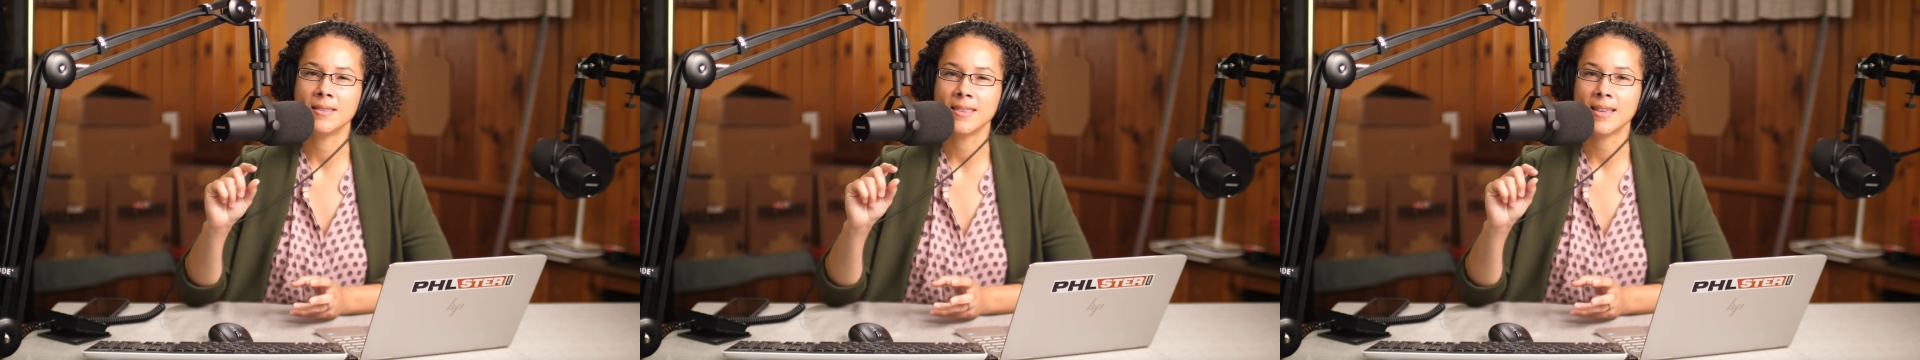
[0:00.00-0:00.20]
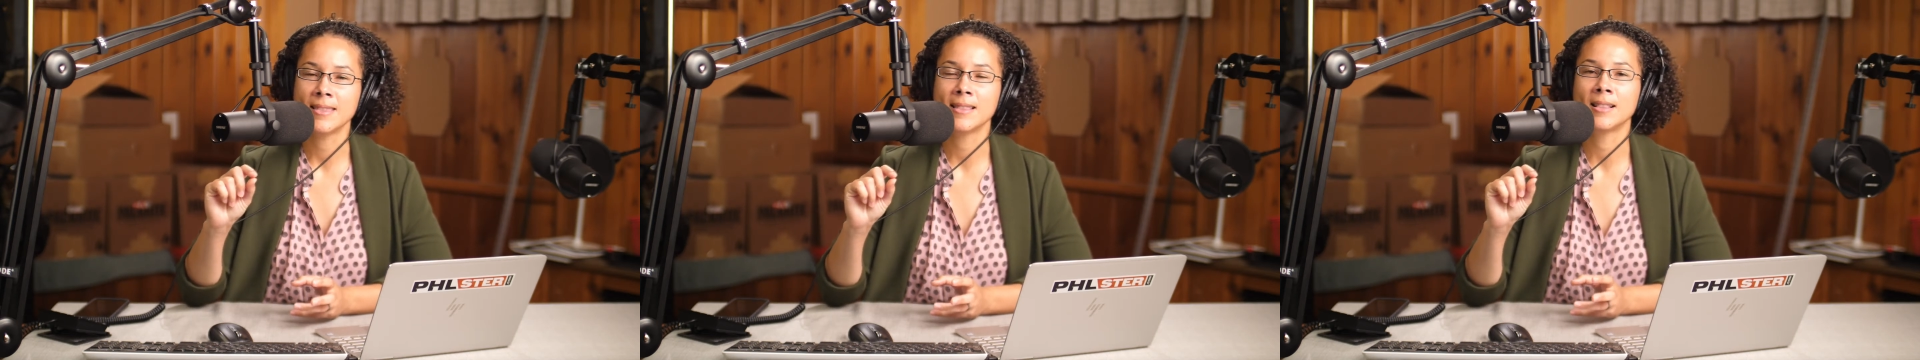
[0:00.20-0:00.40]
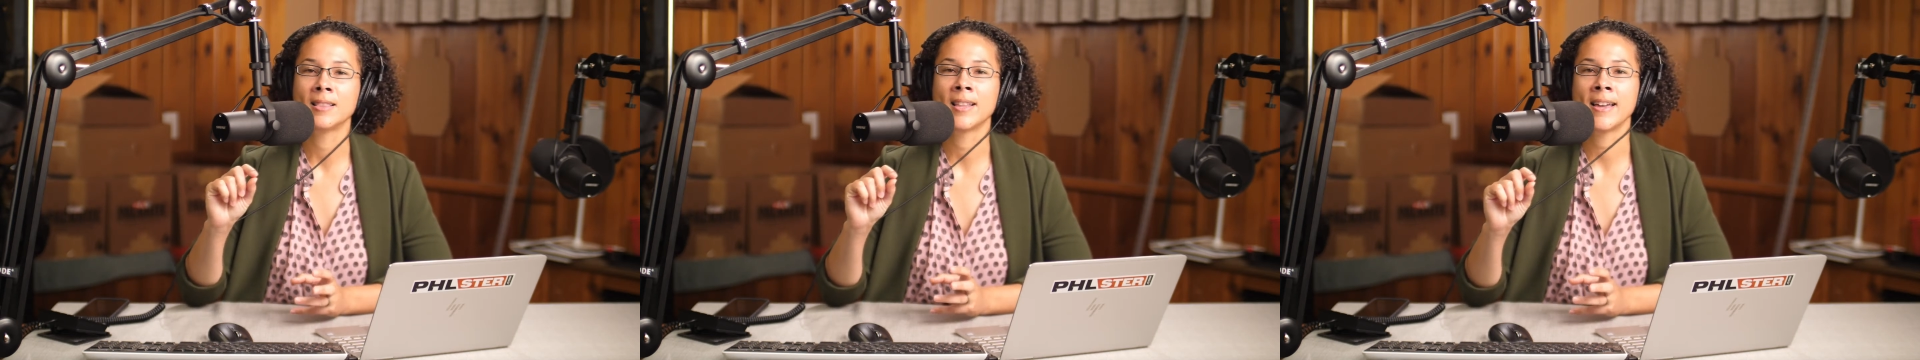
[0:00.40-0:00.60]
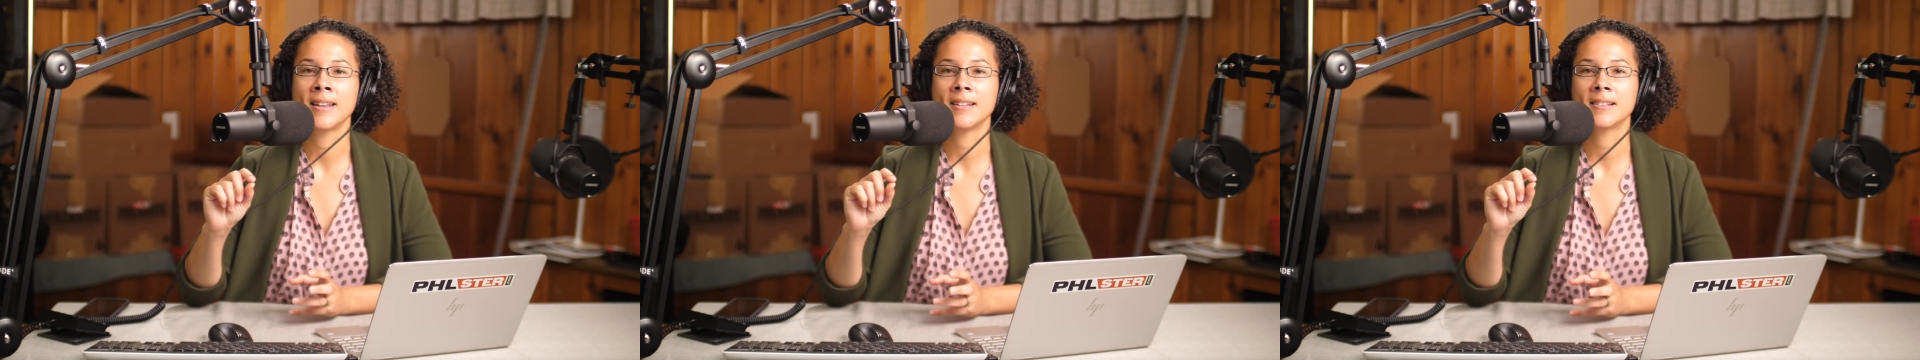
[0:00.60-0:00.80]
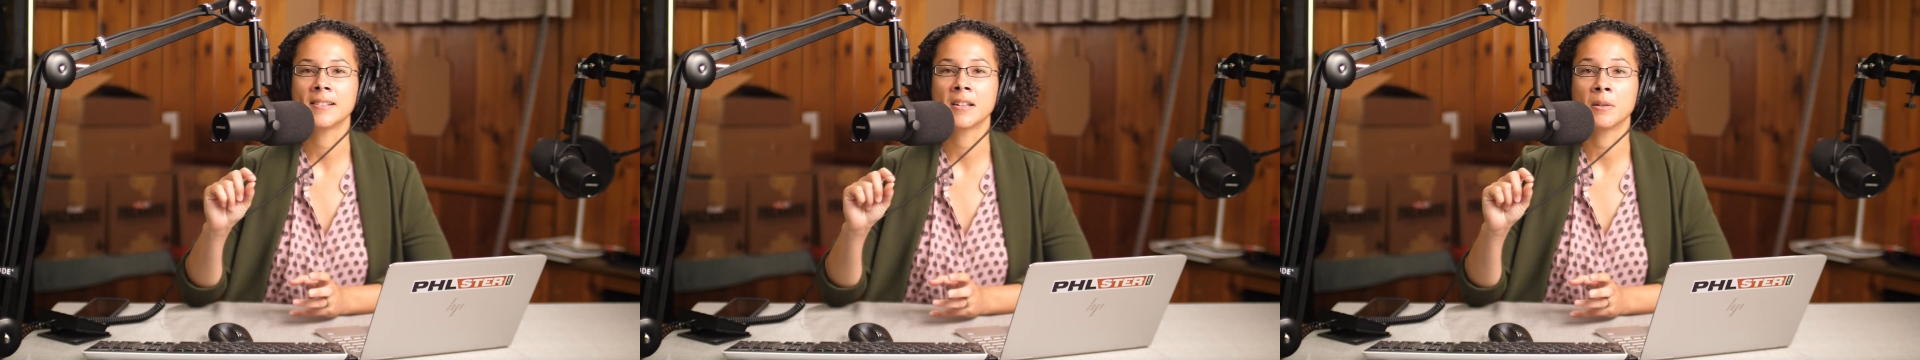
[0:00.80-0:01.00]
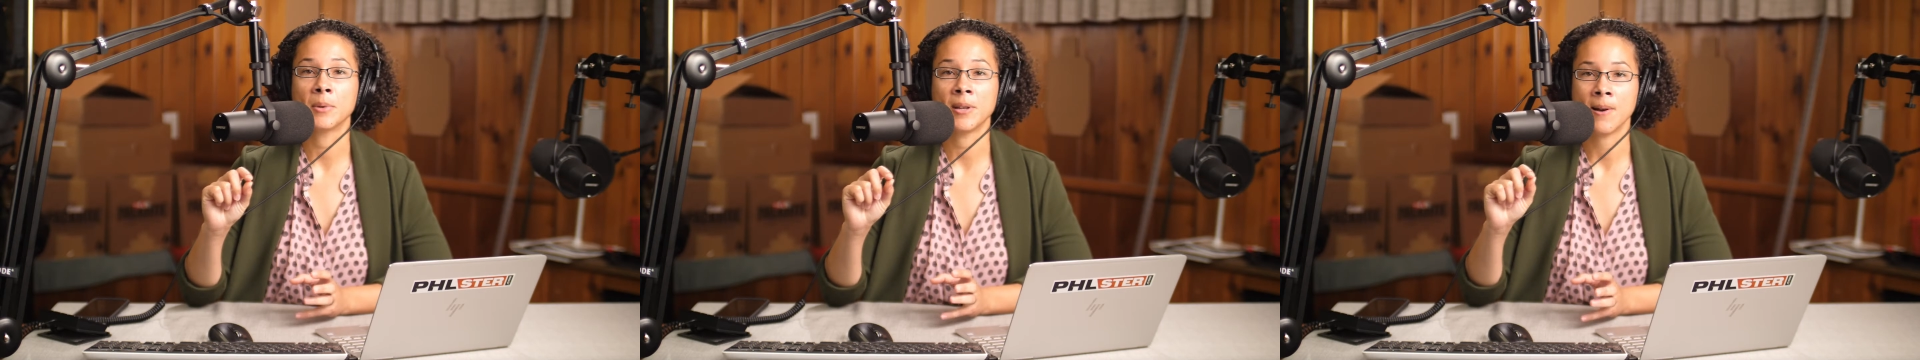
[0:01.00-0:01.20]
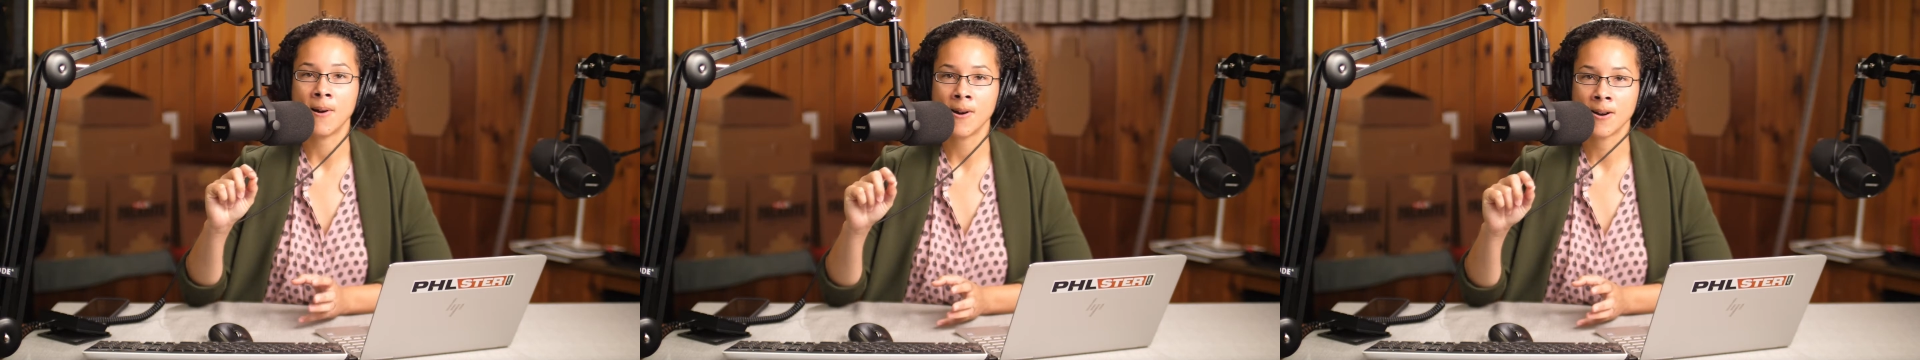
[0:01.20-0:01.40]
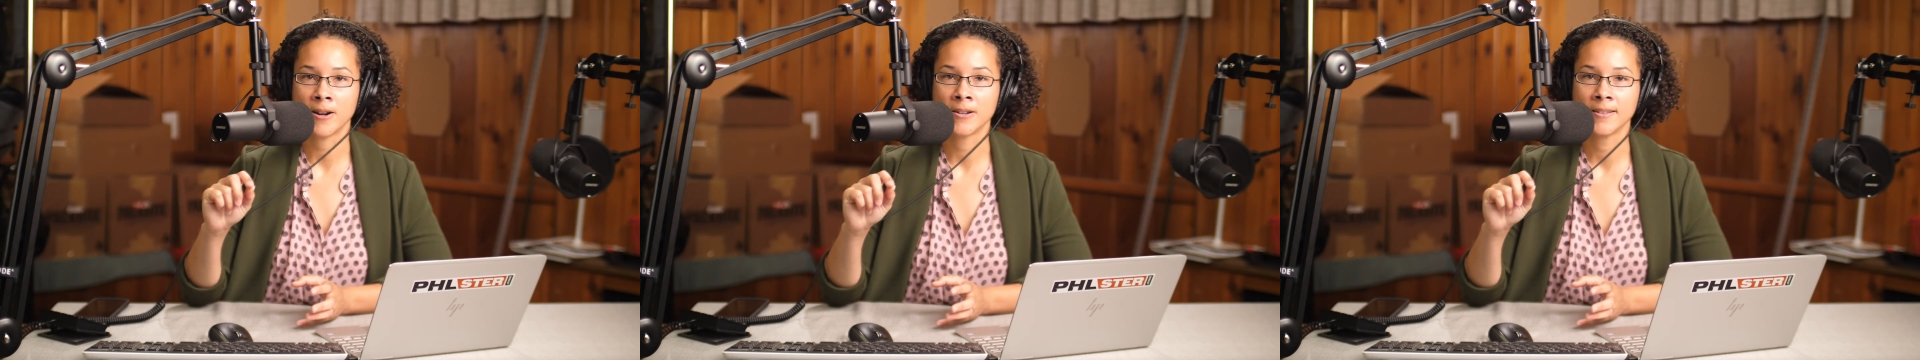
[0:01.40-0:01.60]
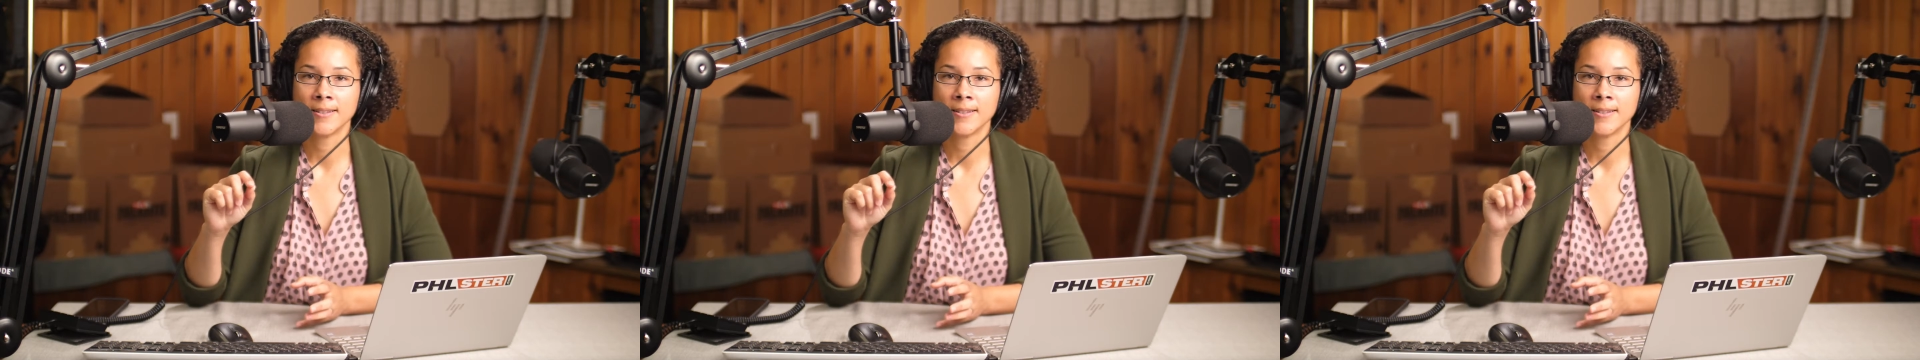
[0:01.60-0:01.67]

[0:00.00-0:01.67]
then the light is going to be hard.